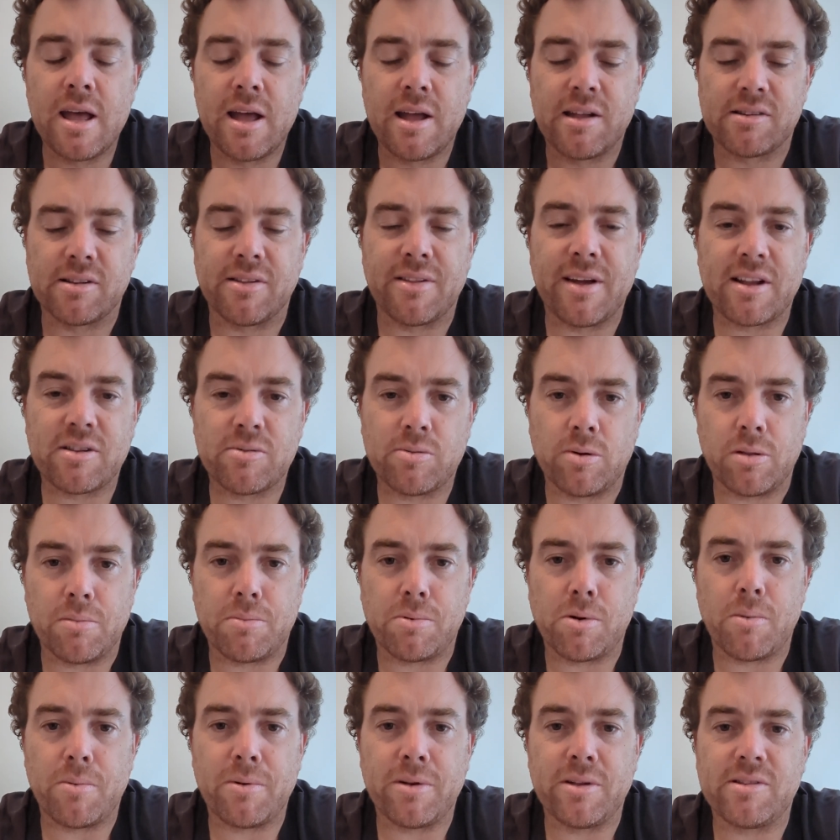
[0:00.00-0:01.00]
So that's what the
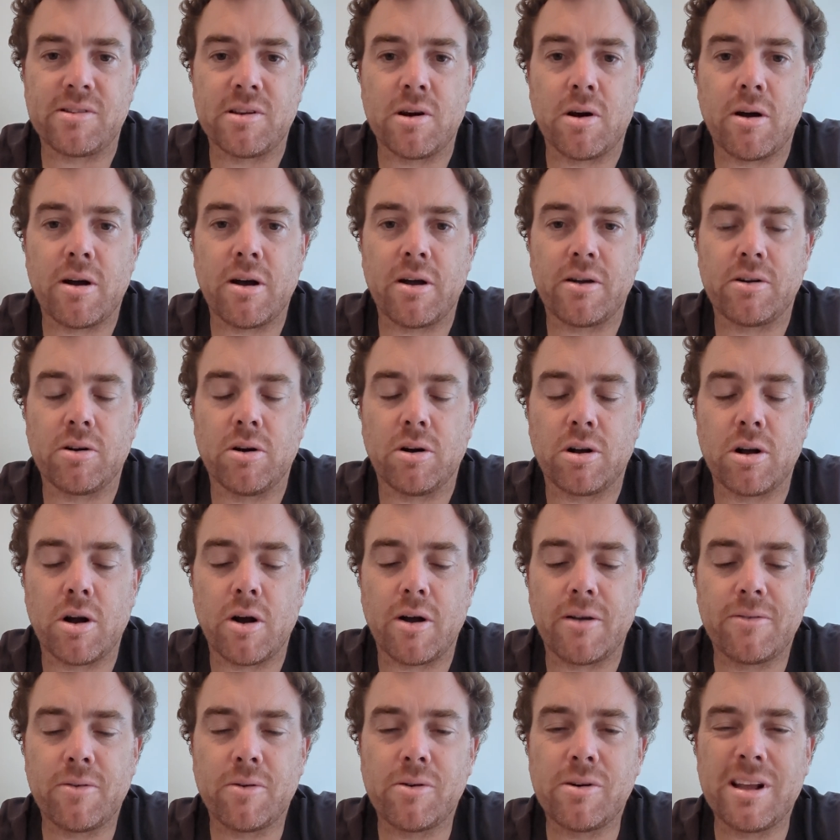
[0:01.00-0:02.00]
property's got
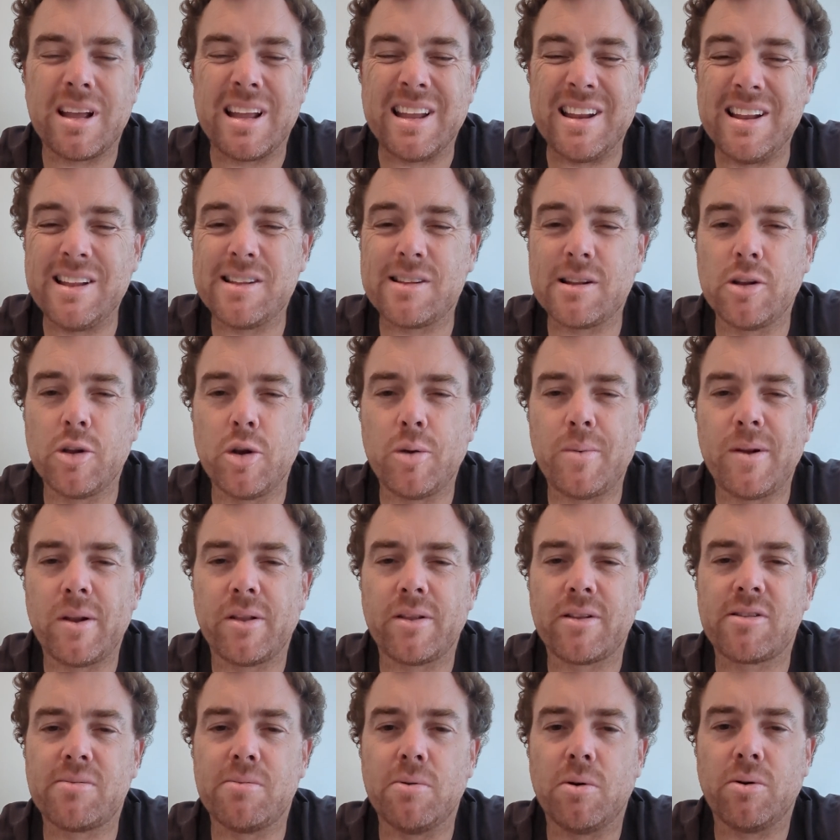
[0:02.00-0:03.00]
going for it. It is a little bit on
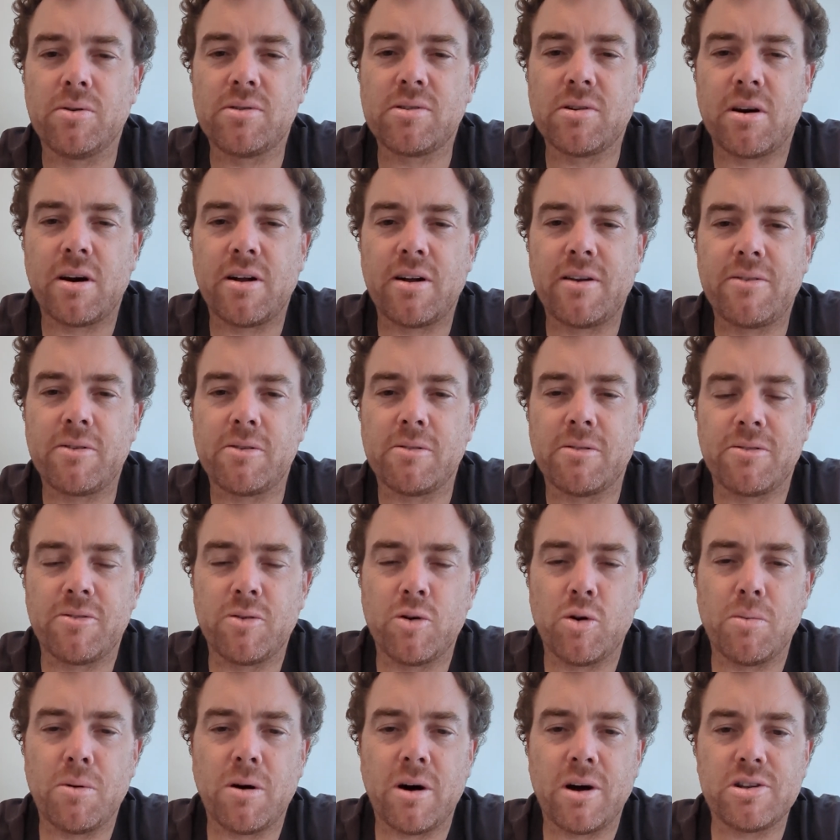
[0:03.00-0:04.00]
the small side for a
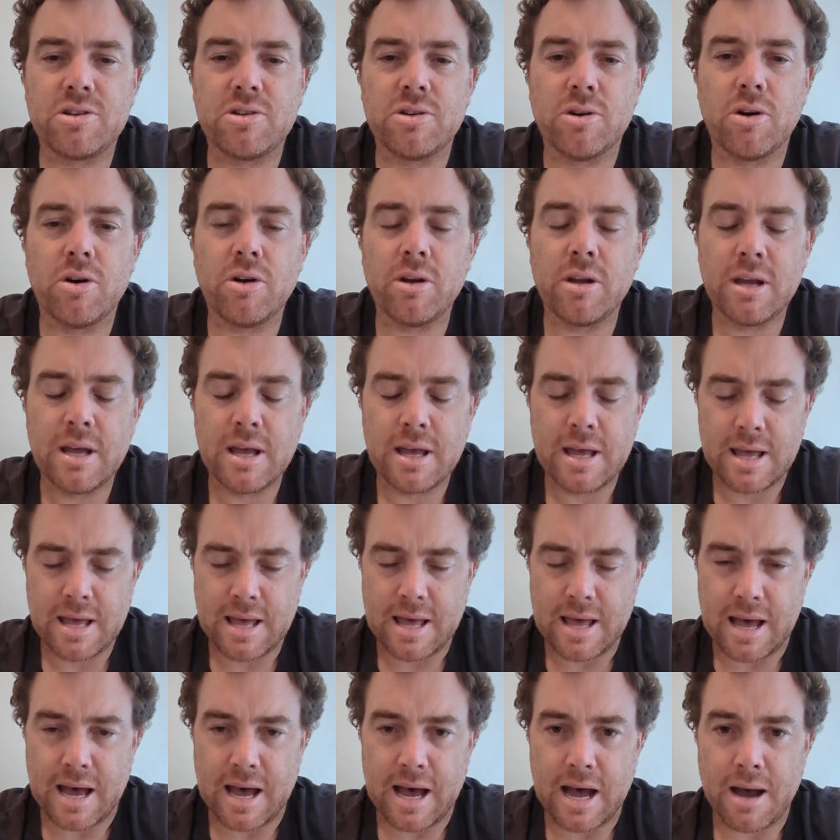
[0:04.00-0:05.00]
4x2,
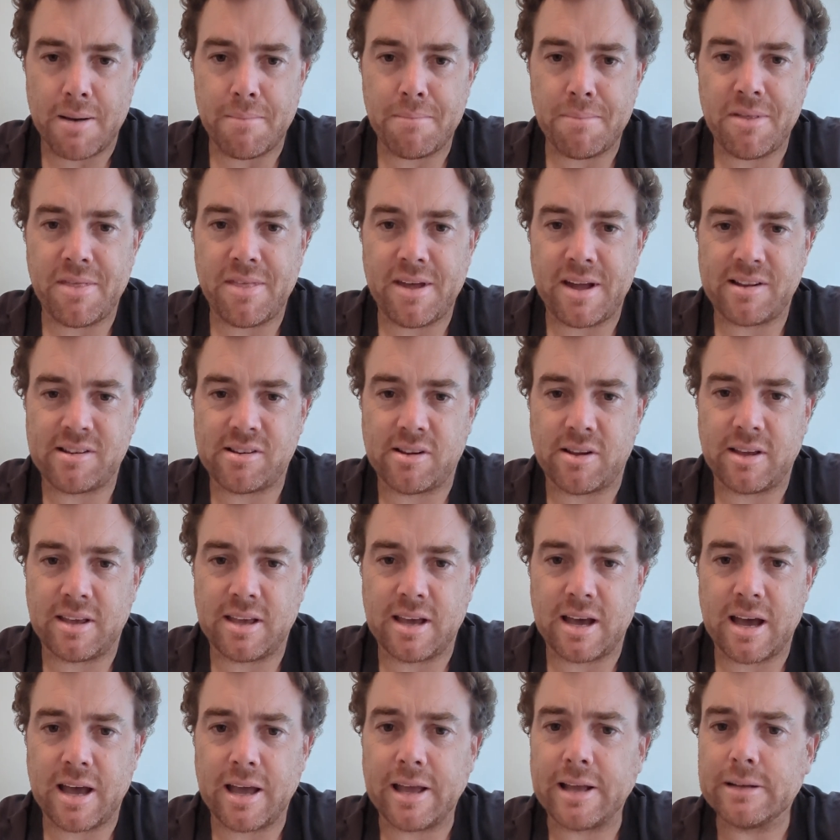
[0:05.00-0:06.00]
but that's
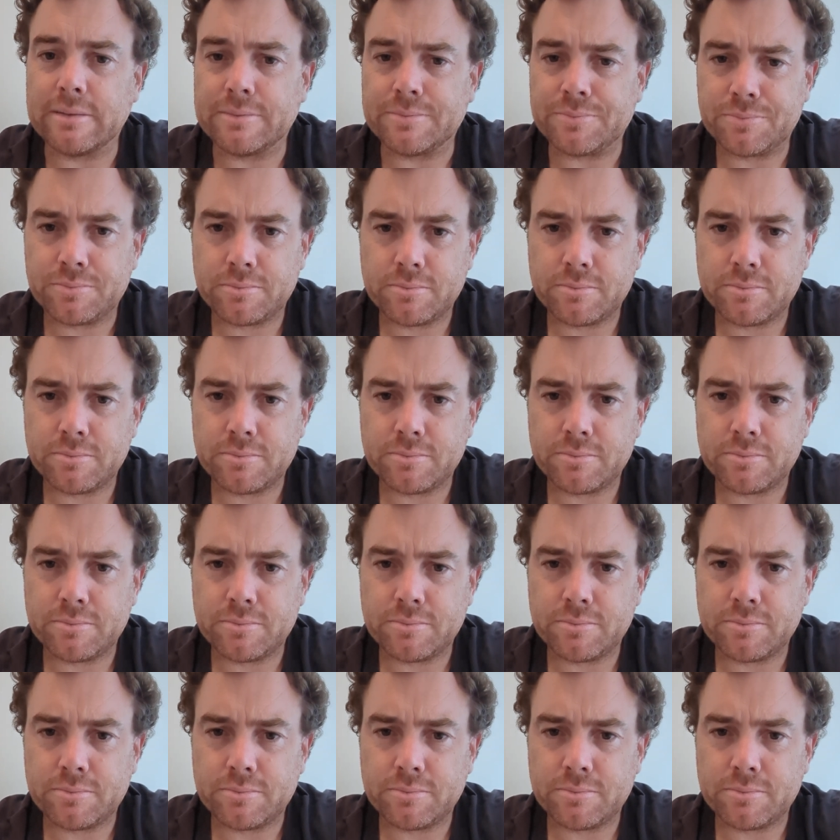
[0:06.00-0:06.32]
okay.